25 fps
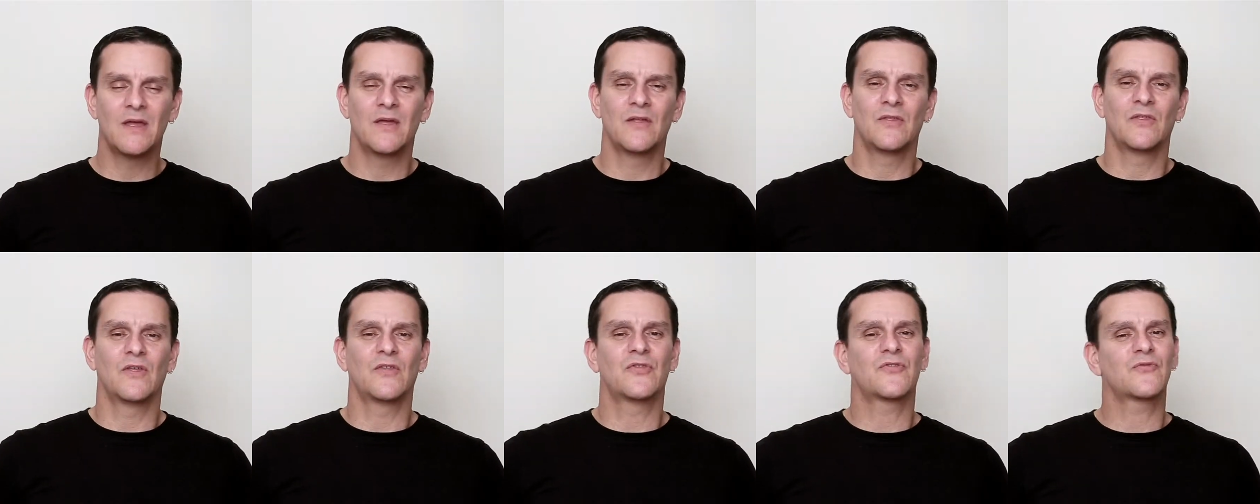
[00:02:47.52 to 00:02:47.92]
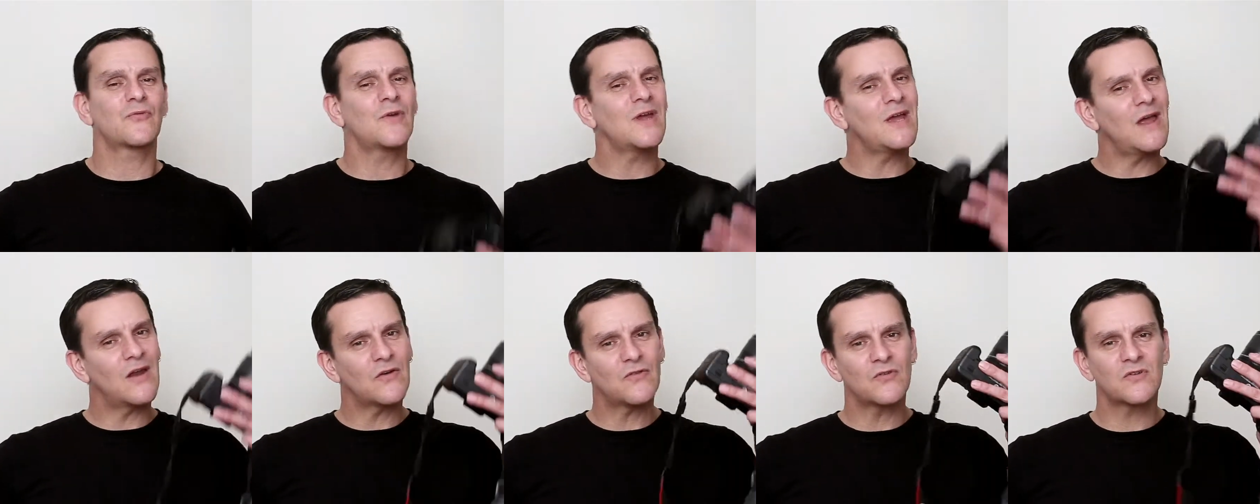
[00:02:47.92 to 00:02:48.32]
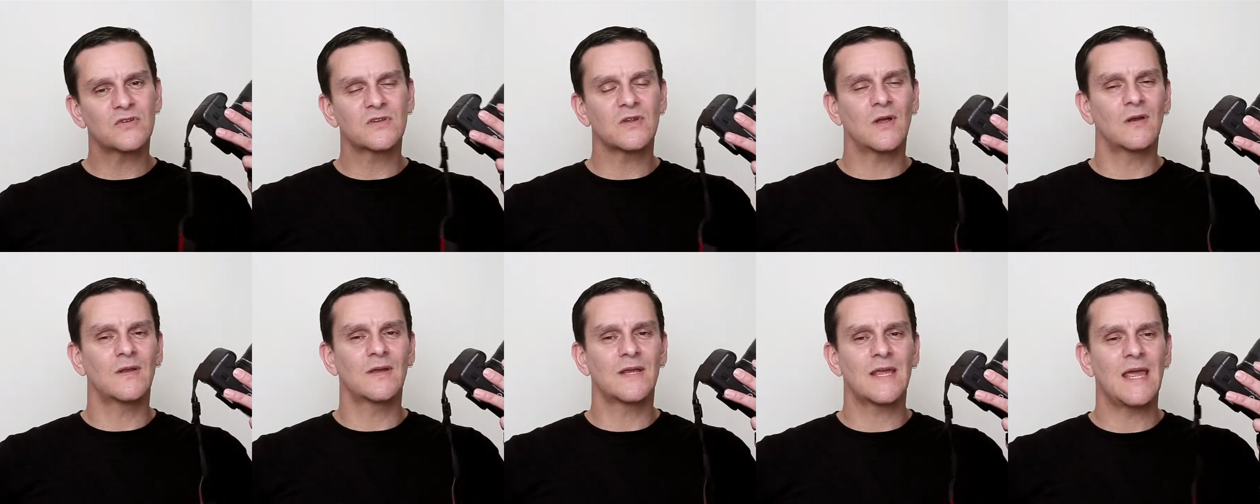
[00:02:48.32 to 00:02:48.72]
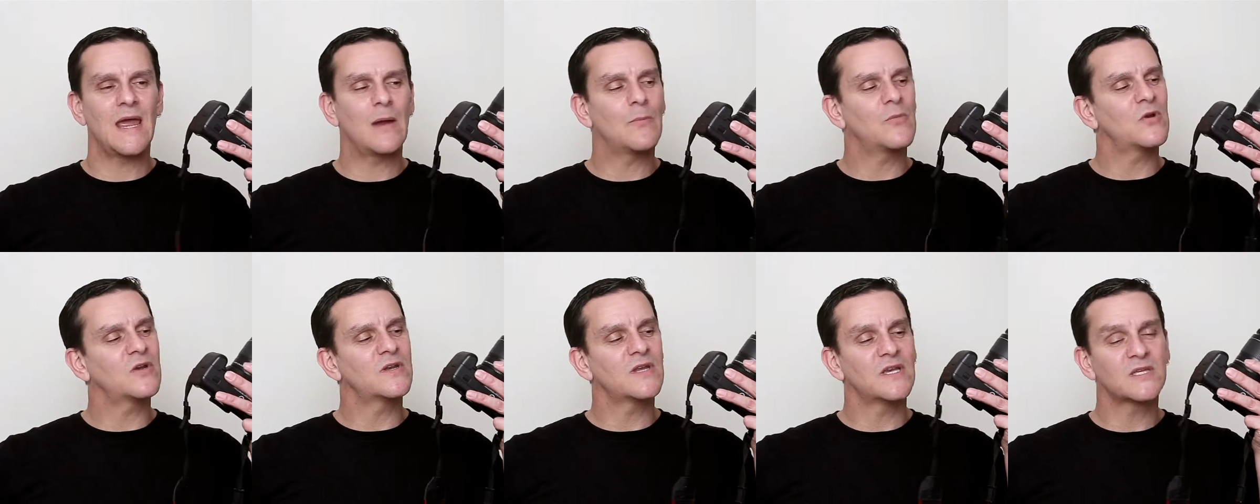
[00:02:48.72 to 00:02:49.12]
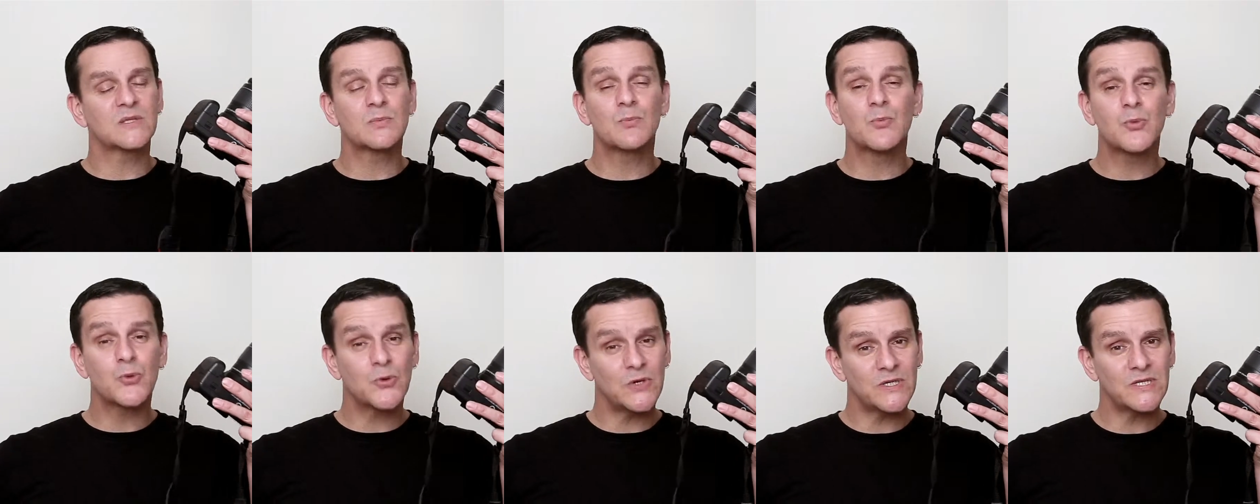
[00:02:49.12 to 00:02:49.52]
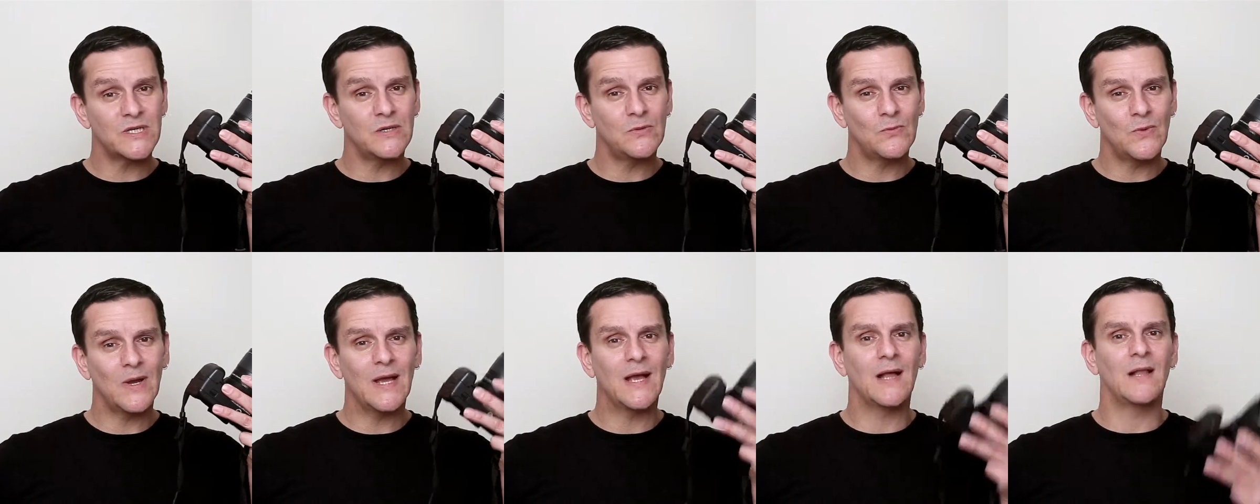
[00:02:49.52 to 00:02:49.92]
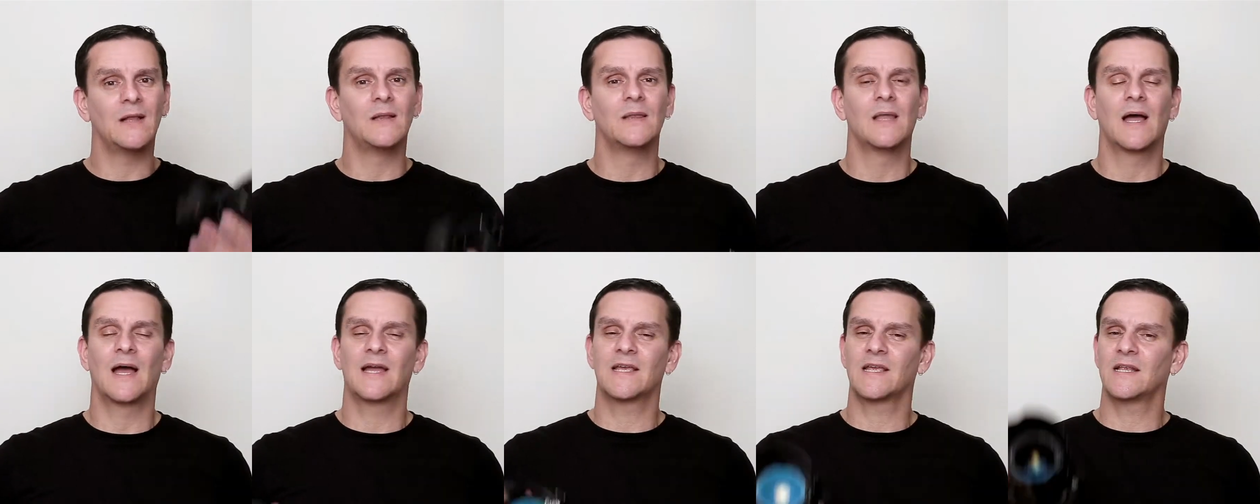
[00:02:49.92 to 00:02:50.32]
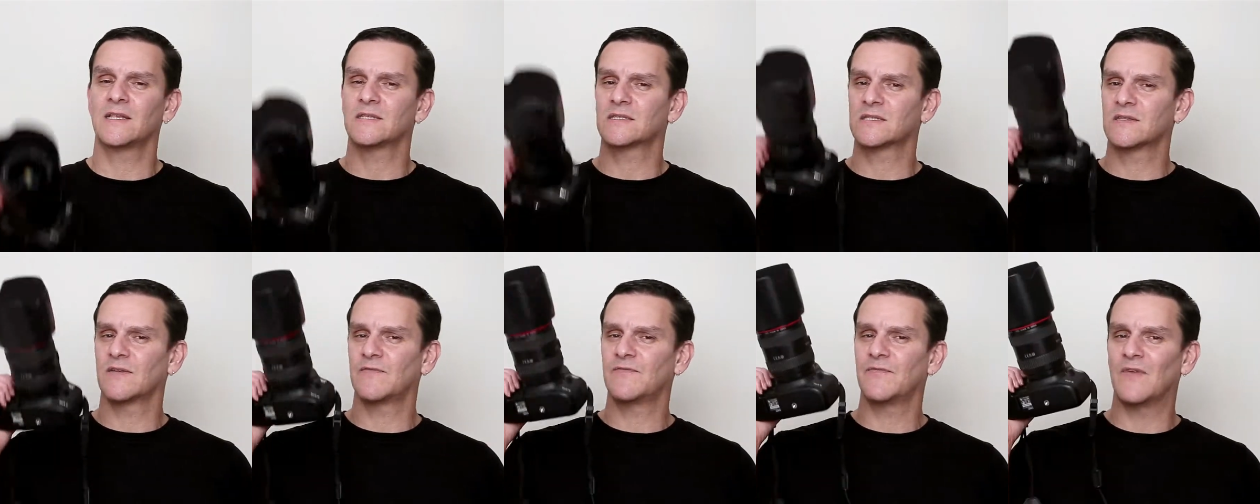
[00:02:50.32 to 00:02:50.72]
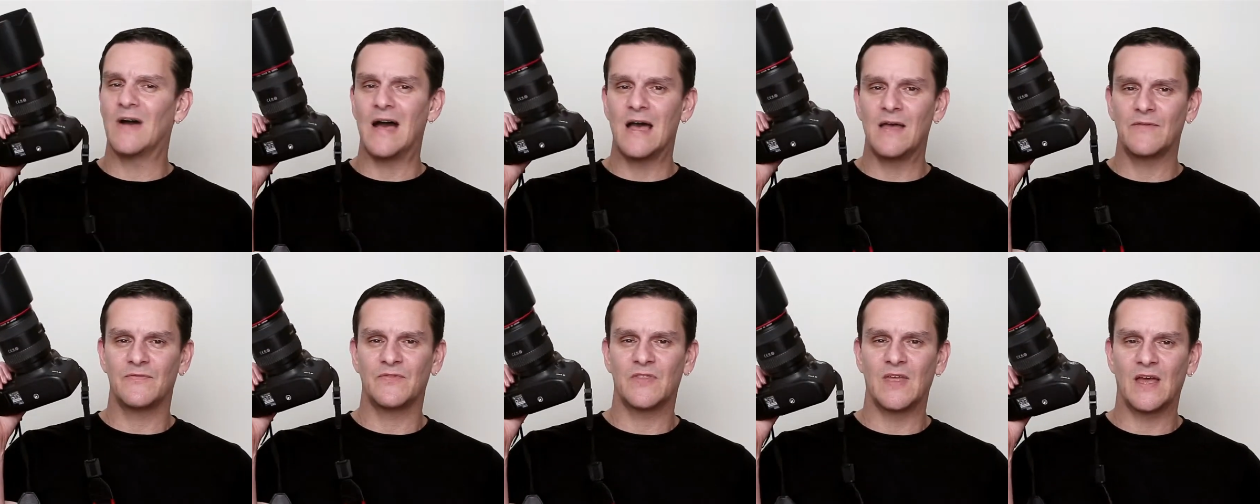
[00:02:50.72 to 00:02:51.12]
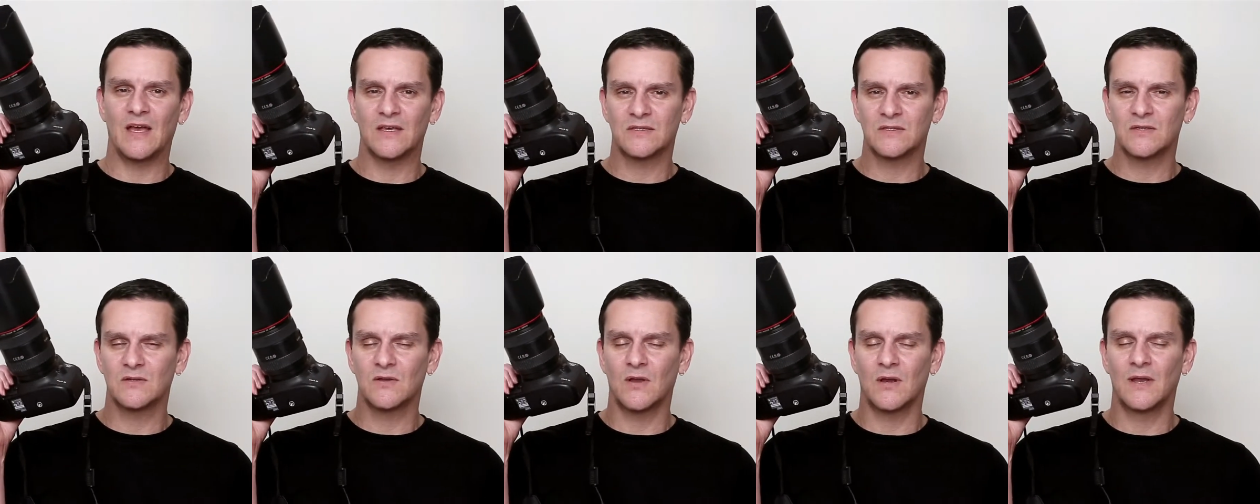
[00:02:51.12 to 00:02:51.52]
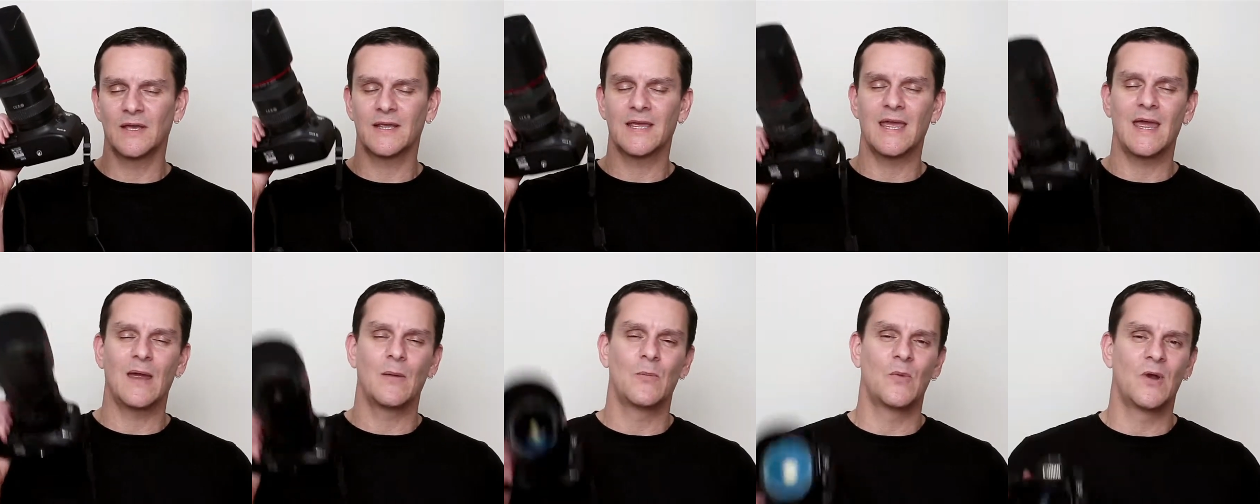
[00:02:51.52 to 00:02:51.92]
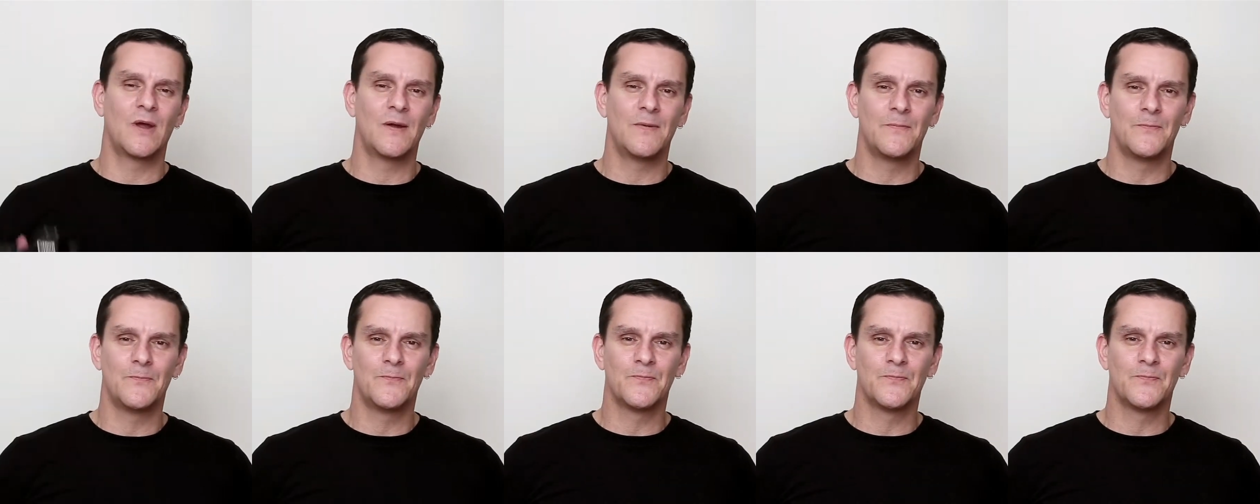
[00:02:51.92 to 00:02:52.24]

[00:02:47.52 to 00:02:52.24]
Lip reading: the $300 camera does pretty well against the $5,000 camera.